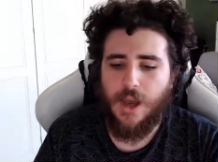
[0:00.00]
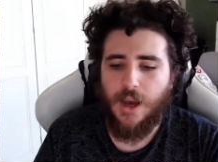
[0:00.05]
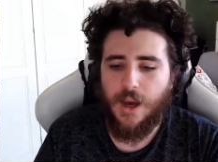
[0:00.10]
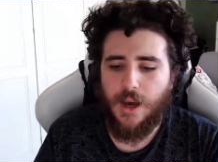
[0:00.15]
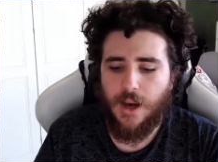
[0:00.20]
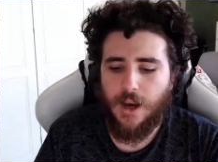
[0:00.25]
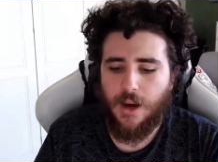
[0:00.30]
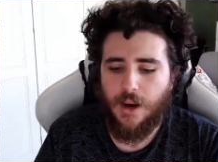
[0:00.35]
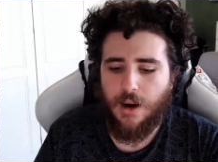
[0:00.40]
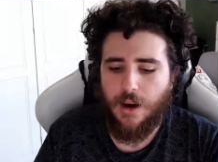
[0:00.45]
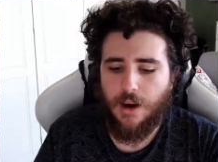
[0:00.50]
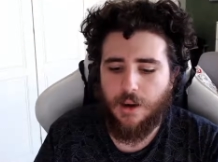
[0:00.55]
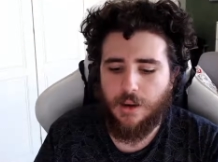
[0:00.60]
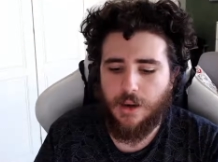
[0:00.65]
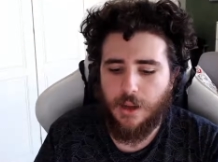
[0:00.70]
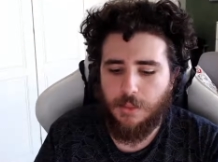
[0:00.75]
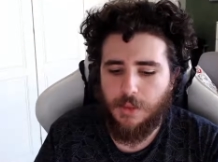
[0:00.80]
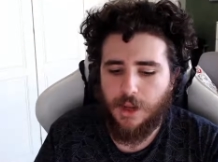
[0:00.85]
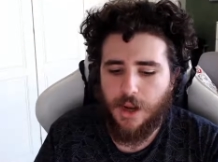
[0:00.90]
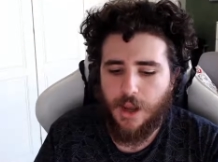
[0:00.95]
are
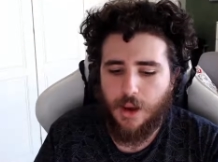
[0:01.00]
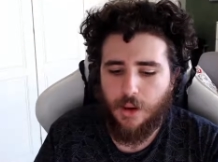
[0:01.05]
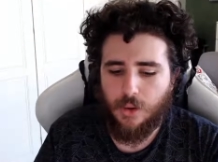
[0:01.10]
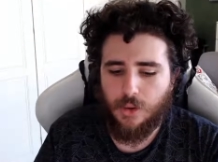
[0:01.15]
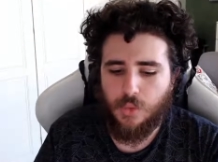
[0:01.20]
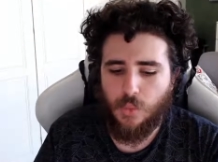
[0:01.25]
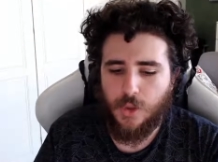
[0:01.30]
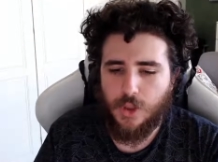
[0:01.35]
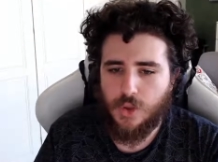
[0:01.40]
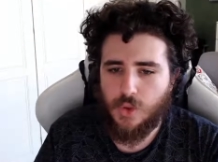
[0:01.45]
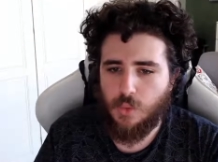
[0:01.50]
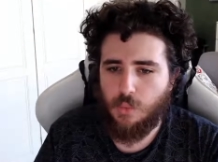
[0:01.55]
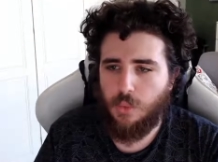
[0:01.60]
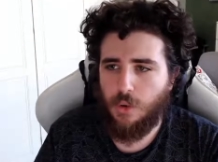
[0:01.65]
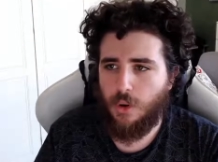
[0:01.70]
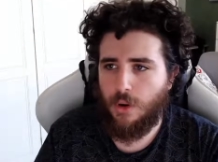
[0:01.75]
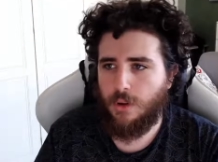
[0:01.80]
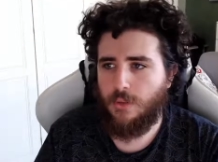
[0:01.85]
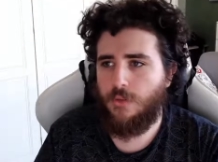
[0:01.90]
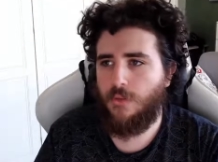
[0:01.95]
coming out with
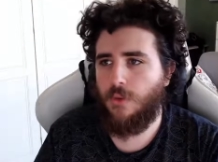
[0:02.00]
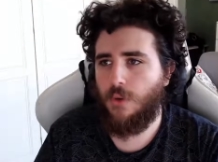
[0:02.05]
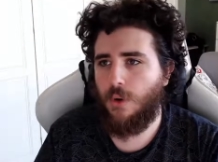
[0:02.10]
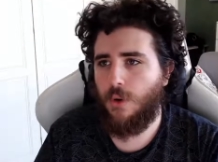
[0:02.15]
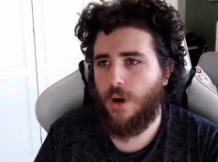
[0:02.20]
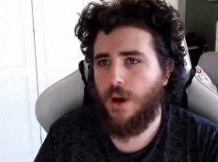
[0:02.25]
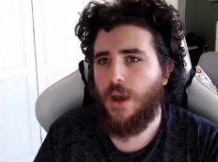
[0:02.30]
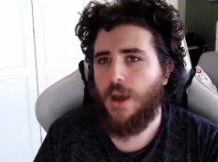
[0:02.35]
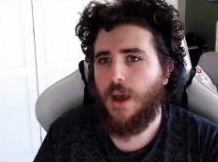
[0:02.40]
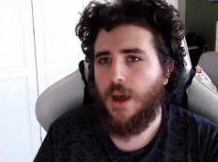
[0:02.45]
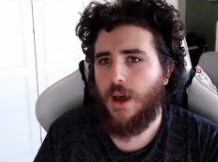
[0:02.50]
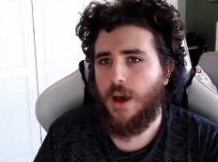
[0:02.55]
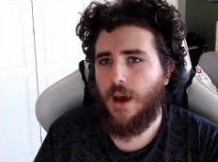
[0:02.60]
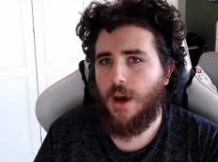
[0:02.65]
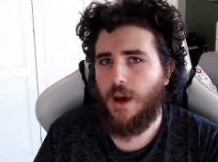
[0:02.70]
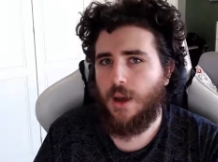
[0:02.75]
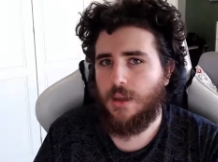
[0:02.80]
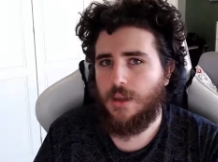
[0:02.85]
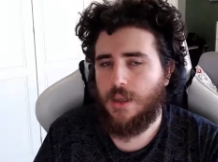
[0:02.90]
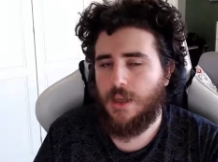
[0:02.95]
support for
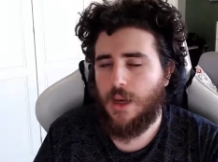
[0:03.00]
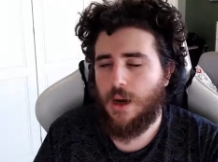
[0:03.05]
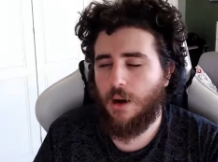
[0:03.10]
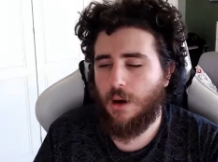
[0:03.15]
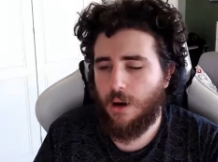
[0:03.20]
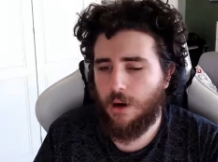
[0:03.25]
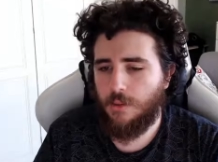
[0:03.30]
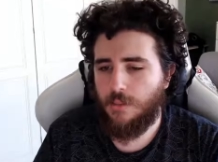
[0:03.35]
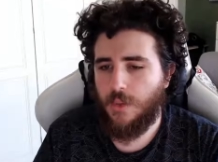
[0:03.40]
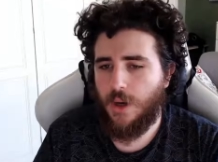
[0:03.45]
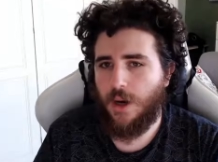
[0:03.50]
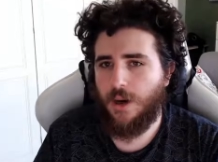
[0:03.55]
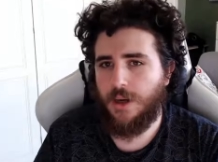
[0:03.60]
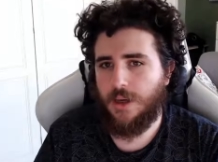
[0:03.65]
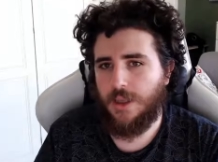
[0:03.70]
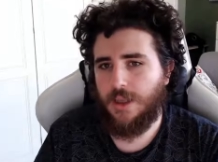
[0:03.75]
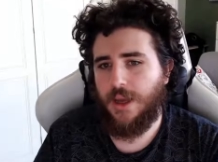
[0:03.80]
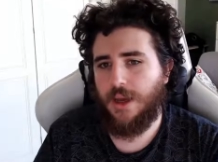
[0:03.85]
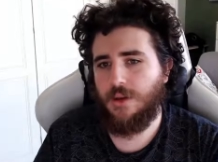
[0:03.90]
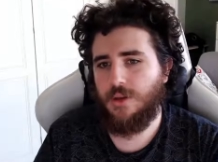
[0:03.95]
the ARM
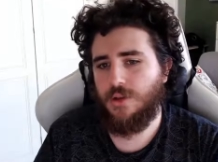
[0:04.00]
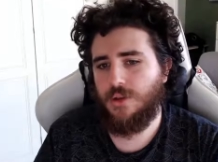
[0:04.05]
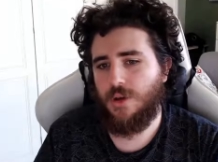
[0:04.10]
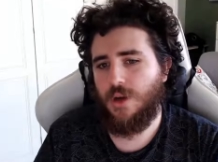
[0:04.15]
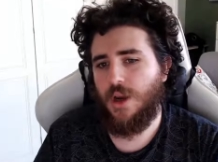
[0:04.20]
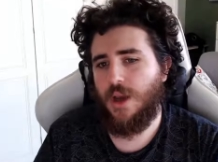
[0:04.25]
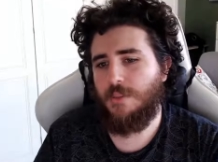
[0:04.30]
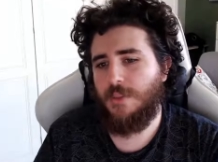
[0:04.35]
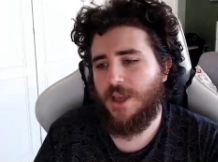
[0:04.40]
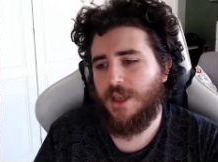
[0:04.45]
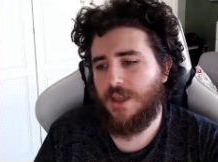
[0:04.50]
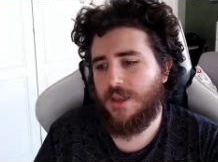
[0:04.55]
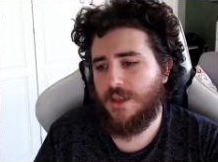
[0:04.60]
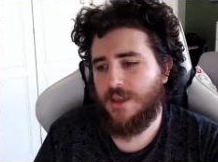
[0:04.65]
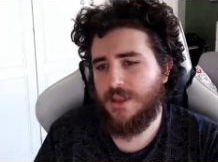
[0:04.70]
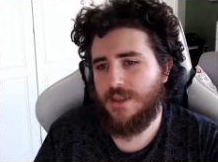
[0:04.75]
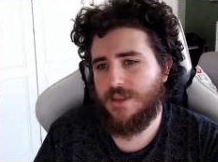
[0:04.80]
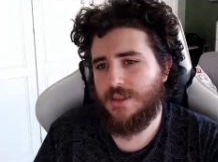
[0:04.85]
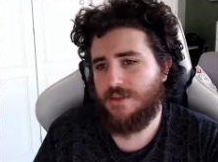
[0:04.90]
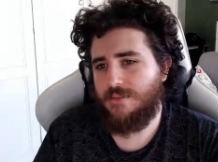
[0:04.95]
architecture, I mean,
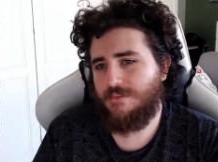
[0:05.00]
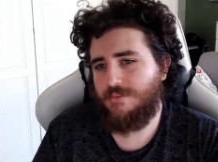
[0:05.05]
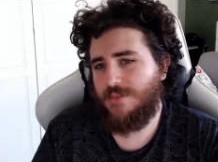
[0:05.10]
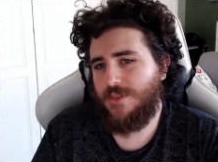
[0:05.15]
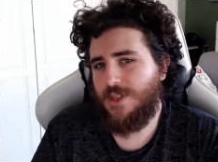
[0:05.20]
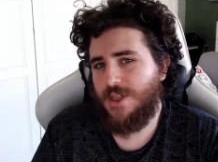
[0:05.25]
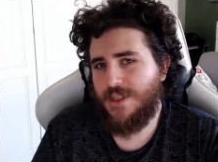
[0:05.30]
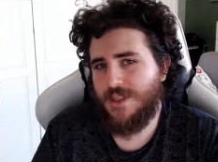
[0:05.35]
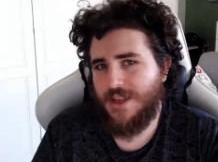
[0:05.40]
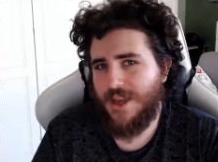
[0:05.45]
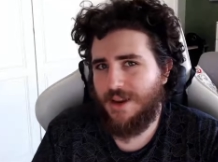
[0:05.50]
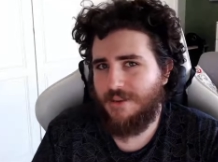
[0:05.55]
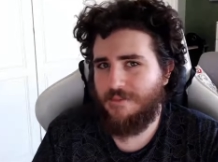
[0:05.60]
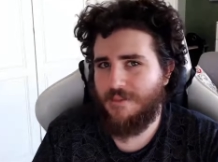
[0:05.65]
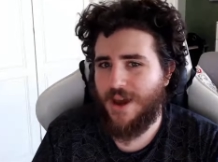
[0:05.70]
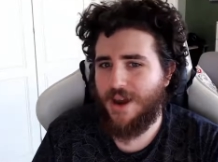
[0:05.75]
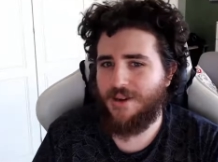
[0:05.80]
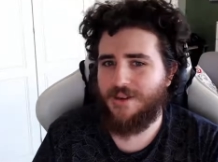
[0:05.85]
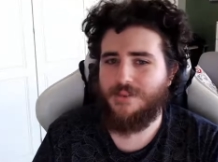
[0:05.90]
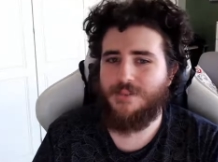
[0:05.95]
this is just getting
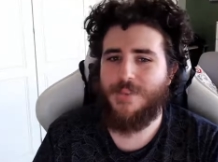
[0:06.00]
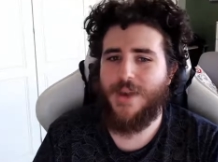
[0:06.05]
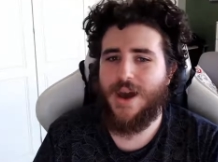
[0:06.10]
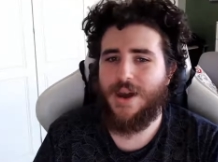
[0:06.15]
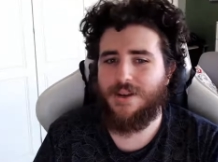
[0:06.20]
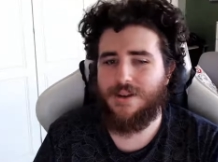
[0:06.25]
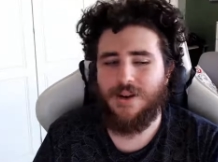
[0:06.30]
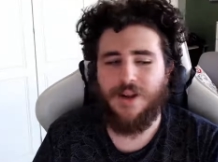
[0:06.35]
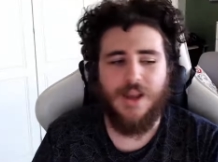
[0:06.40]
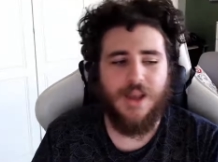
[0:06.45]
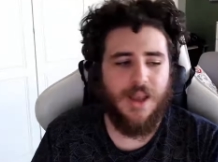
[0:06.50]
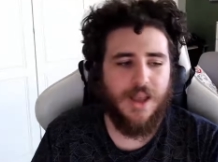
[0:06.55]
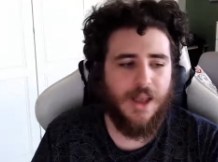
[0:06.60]
better and better.